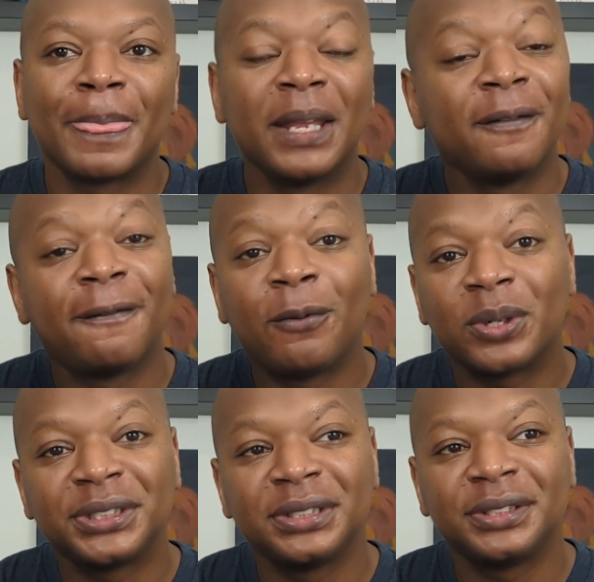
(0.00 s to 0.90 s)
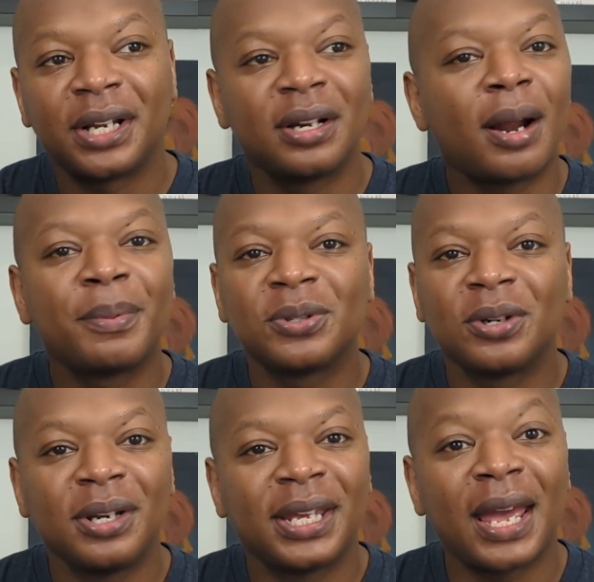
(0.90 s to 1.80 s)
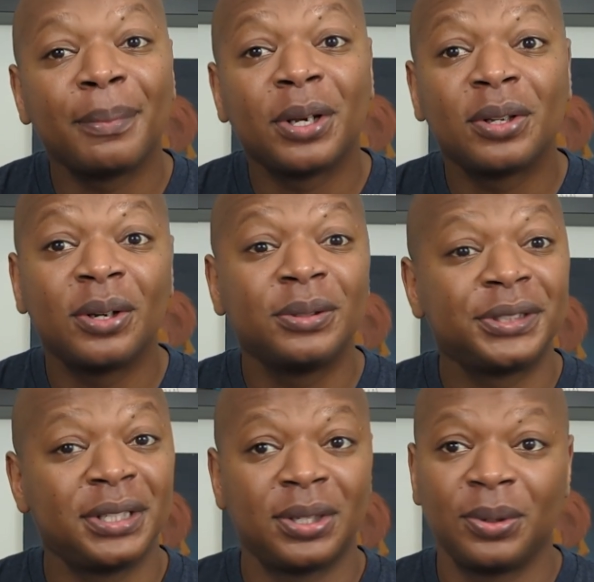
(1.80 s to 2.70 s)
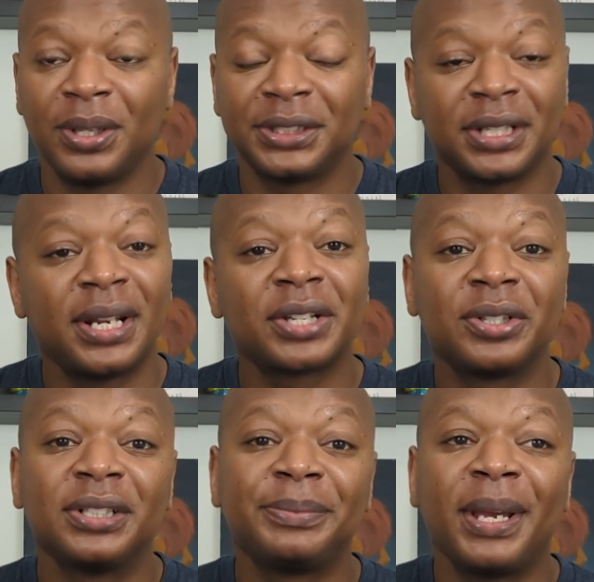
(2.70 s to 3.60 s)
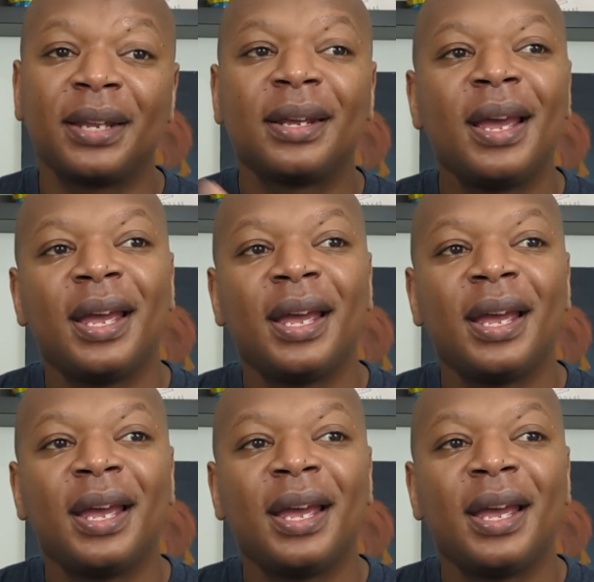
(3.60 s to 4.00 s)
enforces that an opportunity can't be closed until this connection is made.